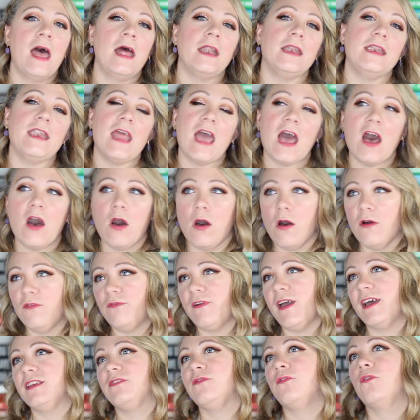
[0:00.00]
Now,
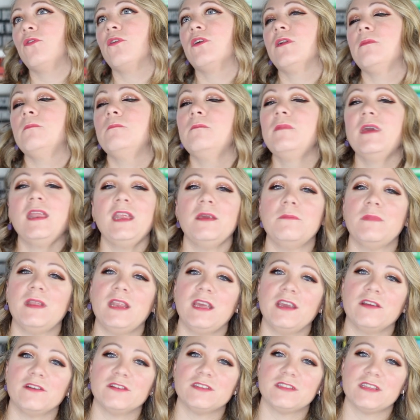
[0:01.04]
fast forward many, many
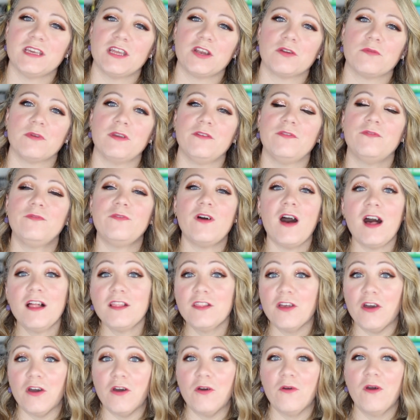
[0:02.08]
years later, we
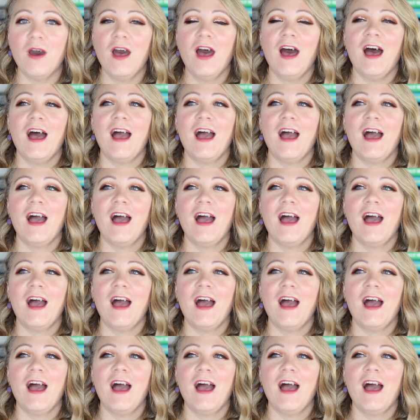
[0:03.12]
follow